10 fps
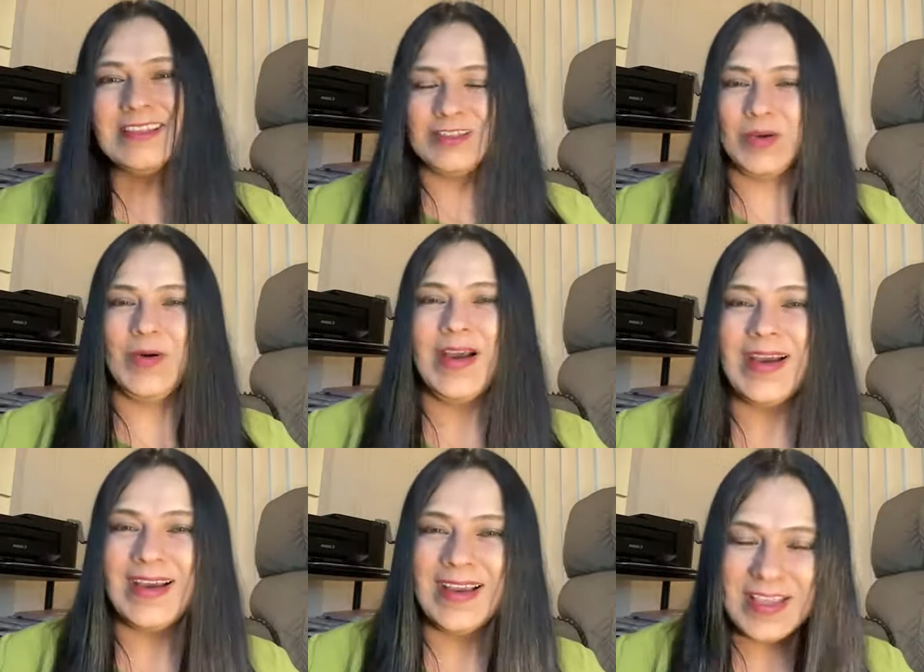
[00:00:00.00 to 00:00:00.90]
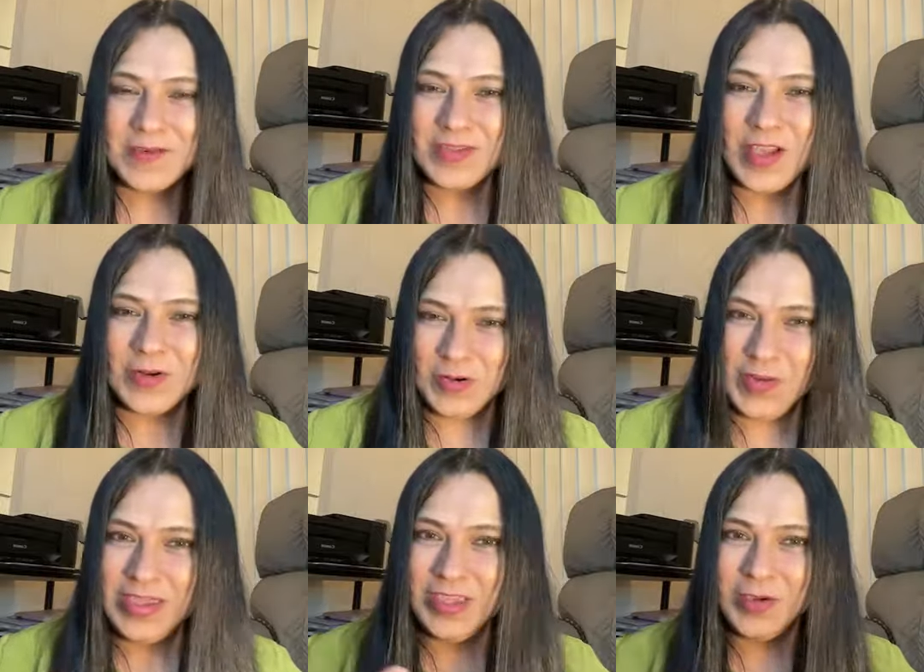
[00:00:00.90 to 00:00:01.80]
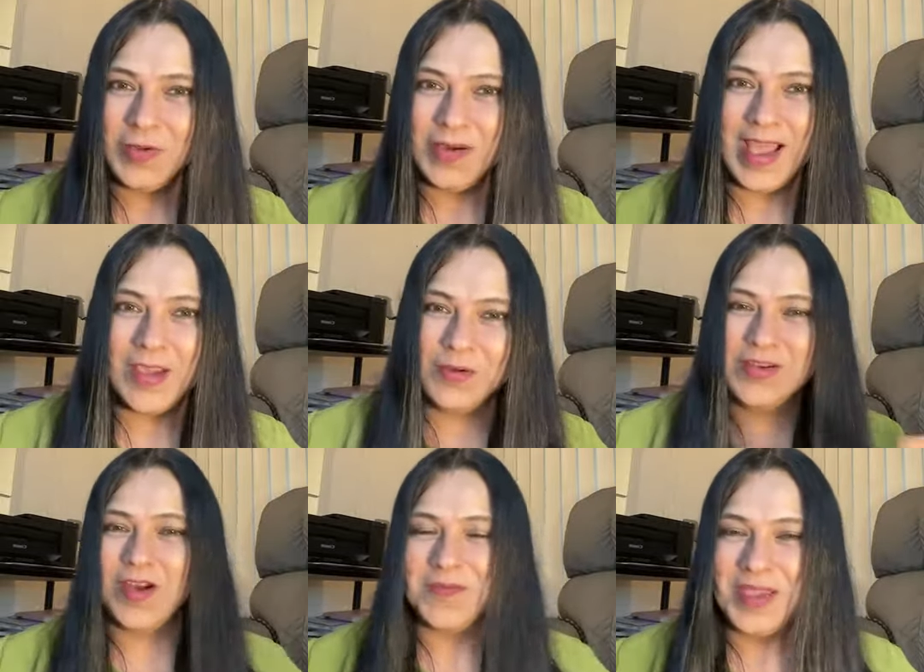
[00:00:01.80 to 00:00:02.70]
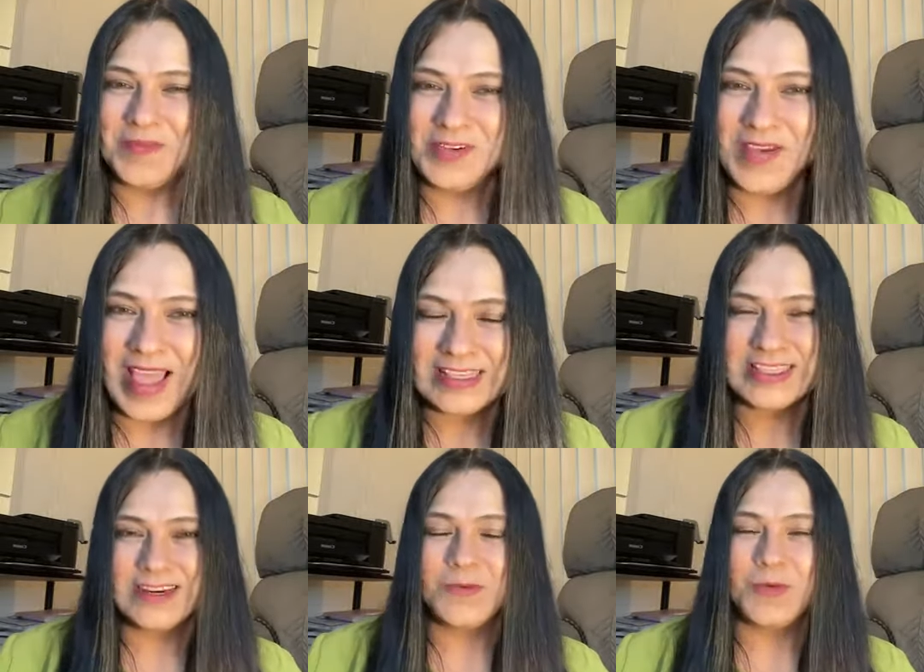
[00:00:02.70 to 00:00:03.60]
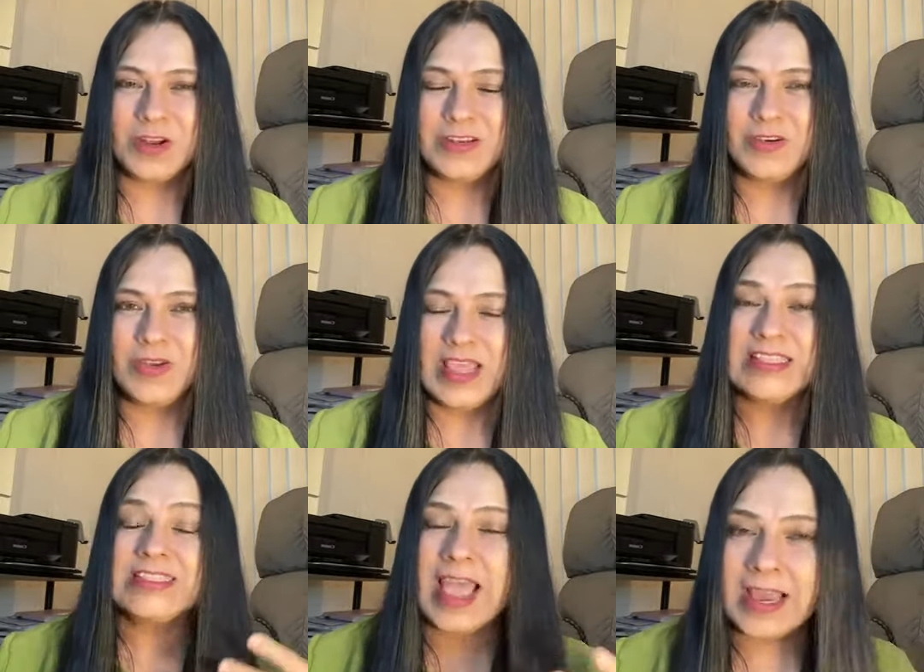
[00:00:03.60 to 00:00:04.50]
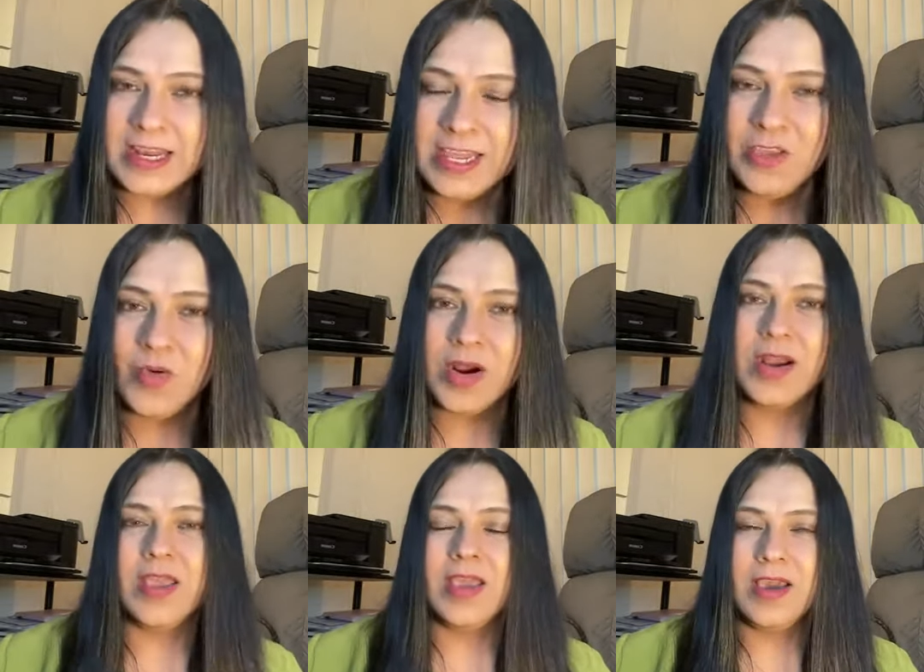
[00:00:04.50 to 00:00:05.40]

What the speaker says: So without knowing you, I would not be able to answer what exactly you are